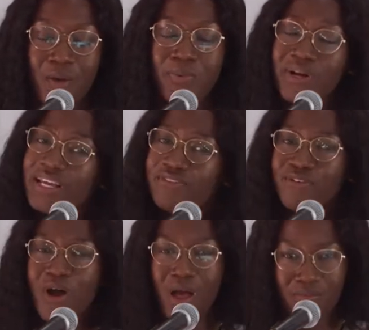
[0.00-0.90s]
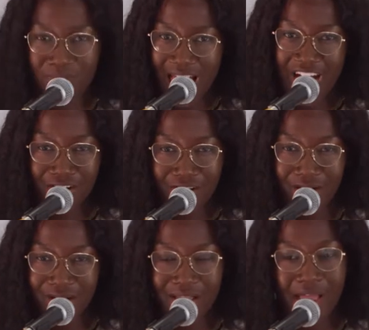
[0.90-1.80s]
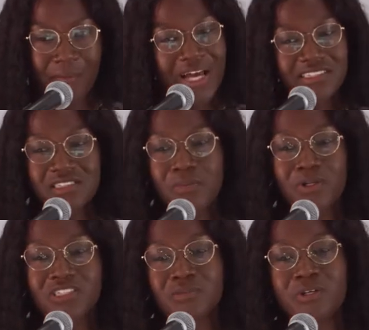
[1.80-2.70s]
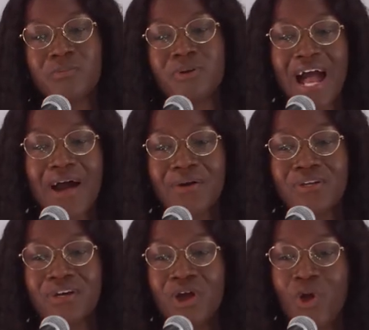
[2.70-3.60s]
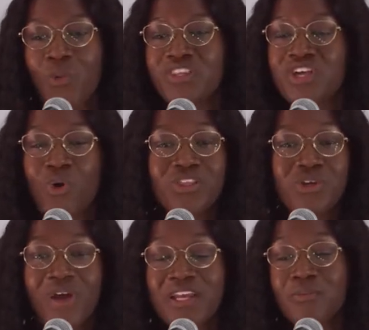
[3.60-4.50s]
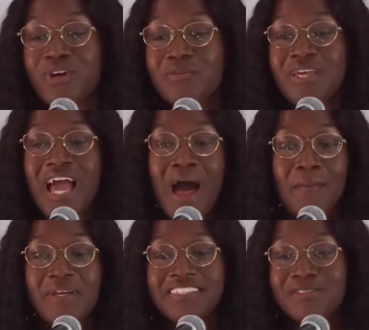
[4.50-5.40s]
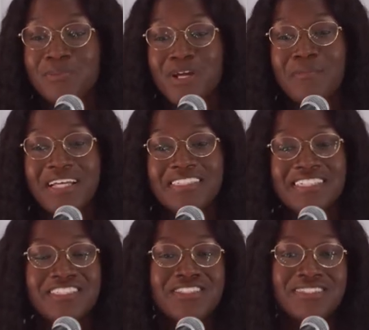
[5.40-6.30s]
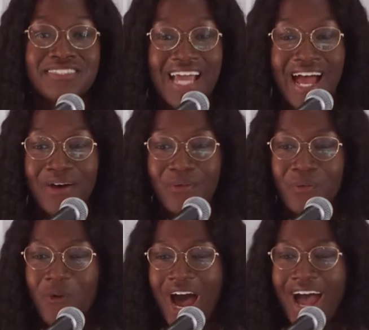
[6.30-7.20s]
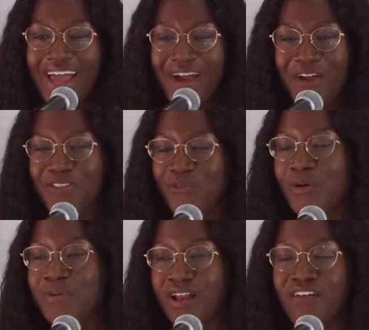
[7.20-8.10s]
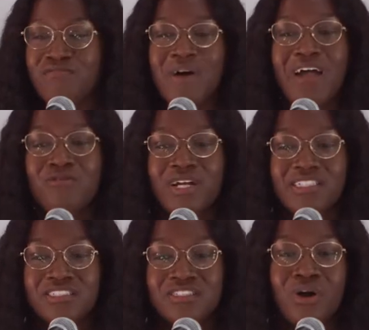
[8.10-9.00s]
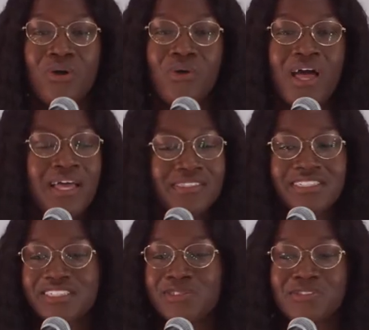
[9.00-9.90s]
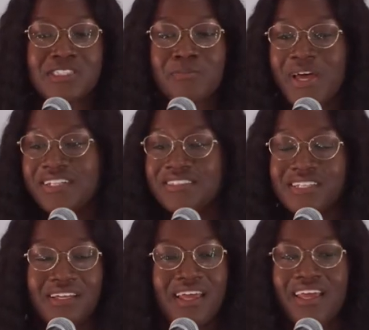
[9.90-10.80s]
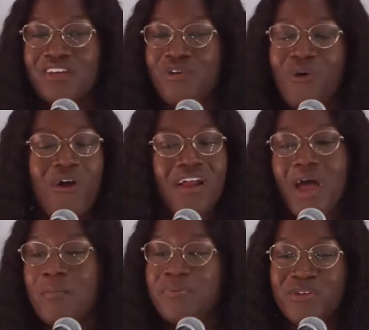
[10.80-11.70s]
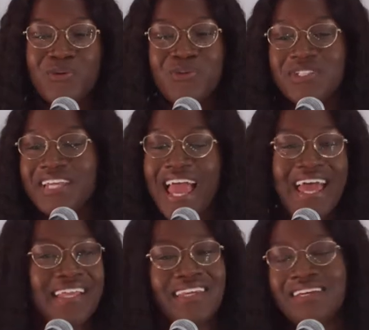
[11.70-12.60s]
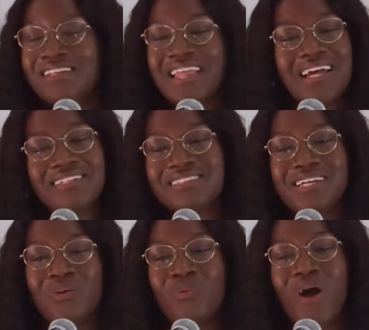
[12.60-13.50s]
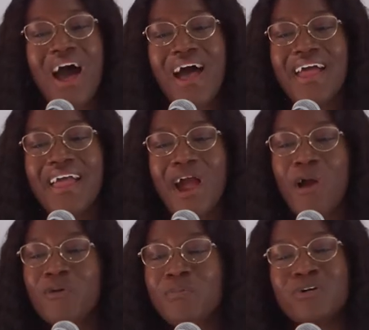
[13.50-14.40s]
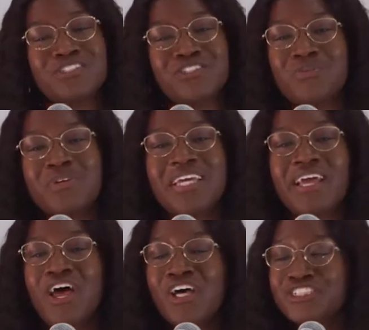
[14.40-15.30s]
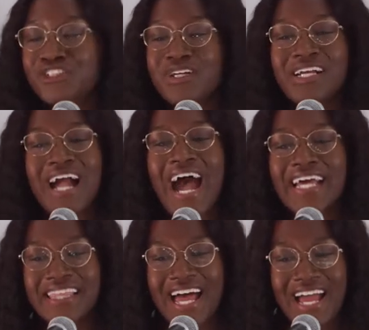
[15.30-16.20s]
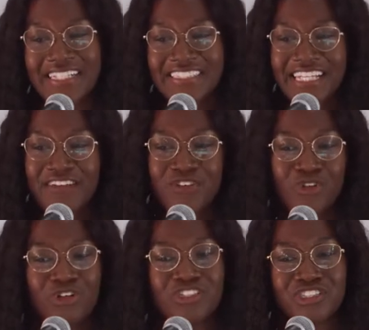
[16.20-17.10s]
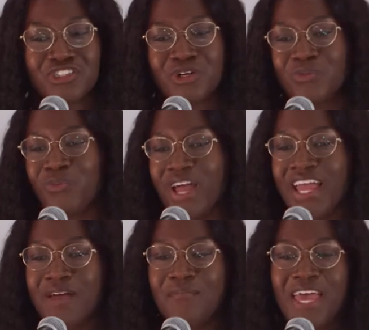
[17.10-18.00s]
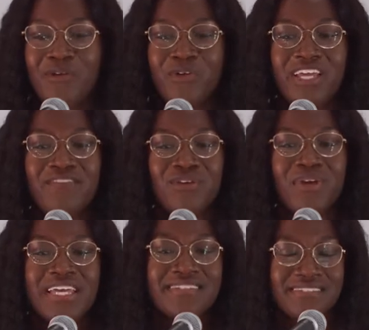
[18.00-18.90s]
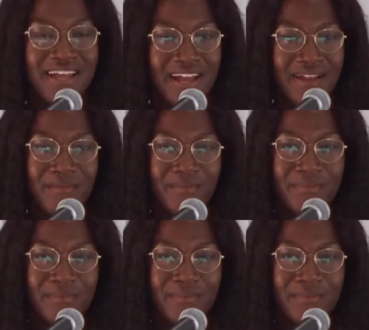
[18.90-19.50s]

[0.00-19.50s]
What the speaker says: Pretty for a black girl, am I supposed to be proud when the only way to bring me up is to bring my sisters down? Why are the women of my race so disrespected, ignored, abused, and neglected? Why are we pushed to meet certain guidelines, like if you looked a certain way, a man would give you his time?